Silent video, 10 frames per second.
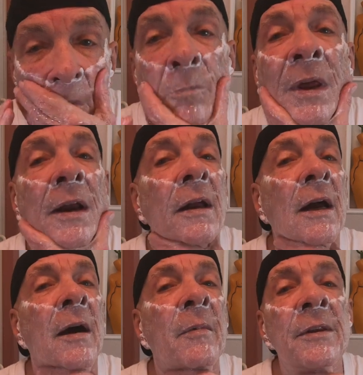made a
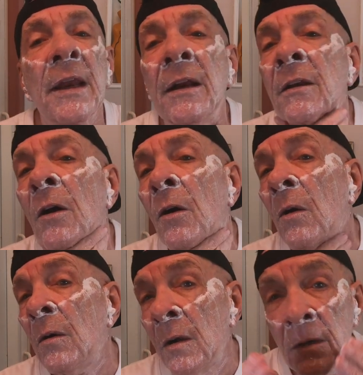comment. They didn't
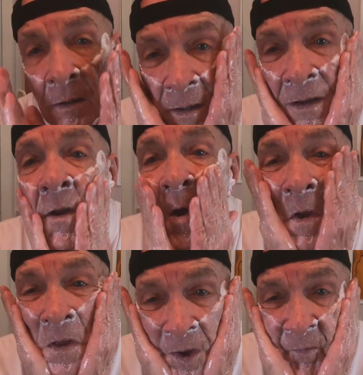know
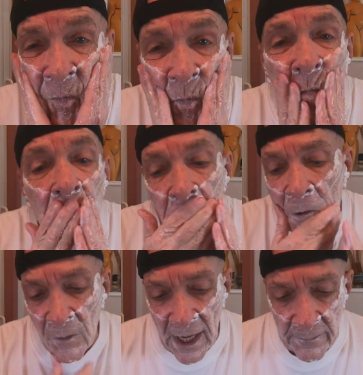if,
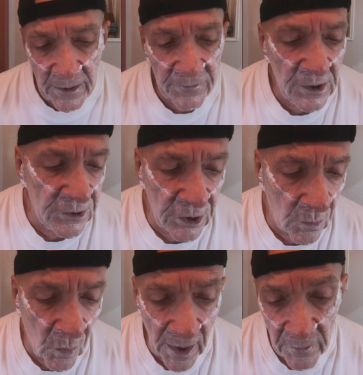what would happen if you just
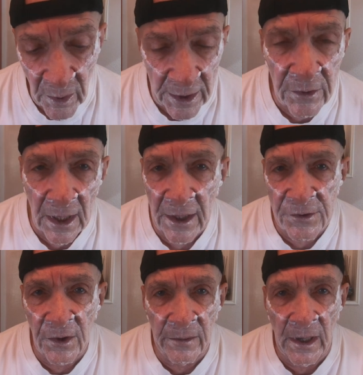took one? Well, you do get a
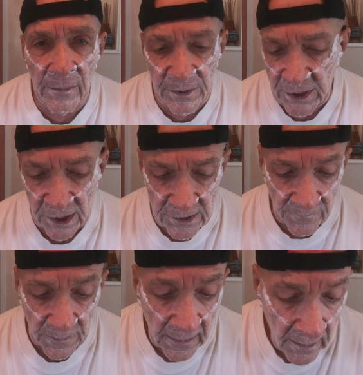certain amount of protection.
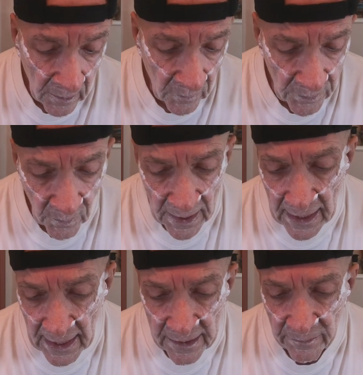With the one I
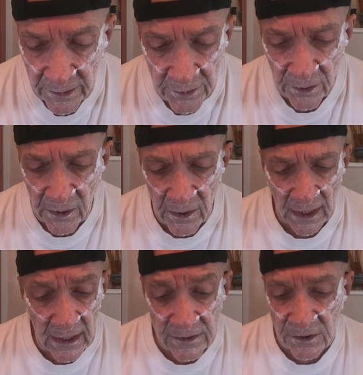had, the Maduro, I
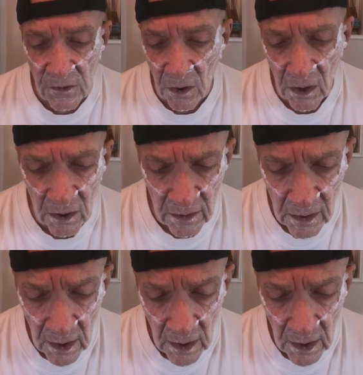guess it's called,